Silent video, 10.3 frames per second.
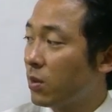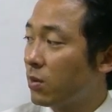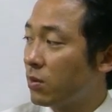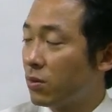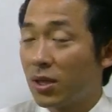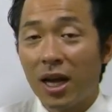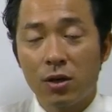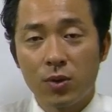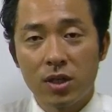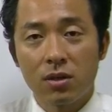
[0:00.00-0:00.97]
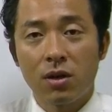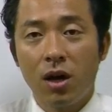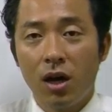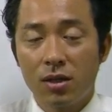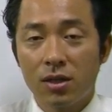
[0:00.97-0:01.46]
whose acquisition
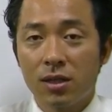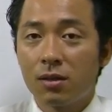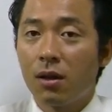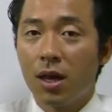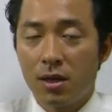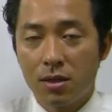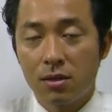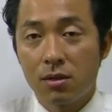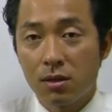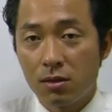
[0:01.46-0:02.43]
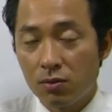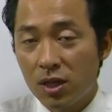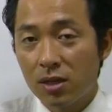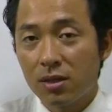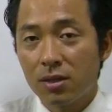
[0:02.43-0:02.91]
cost is less than the
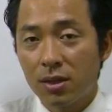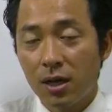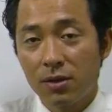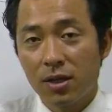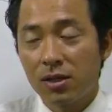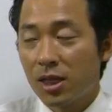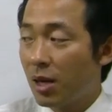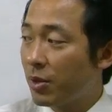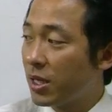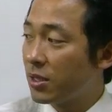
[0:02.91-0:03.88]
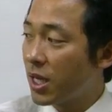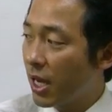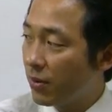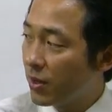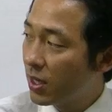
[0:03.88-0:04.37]
3,000 Japanese yen.